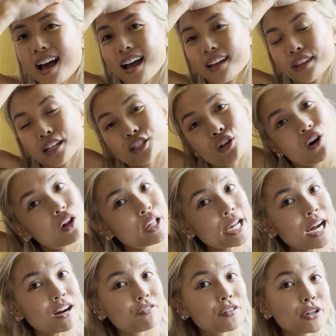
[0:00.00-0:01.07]
And that's all I
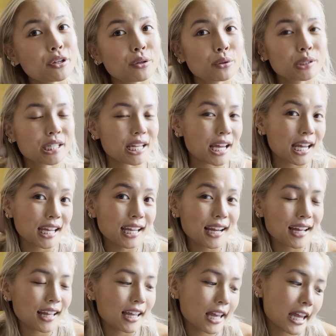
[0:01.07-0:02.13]
have for you today.
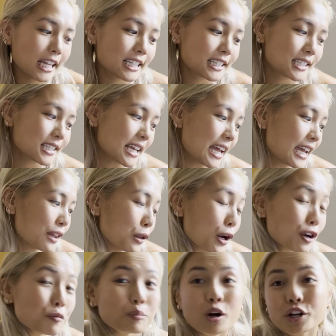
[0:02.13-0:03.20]
It's a lot
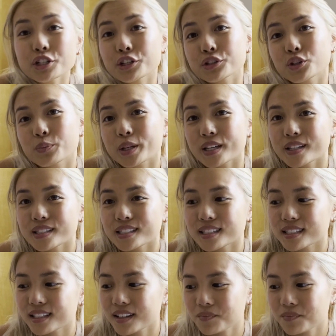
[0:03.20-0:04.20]
of project zoomies.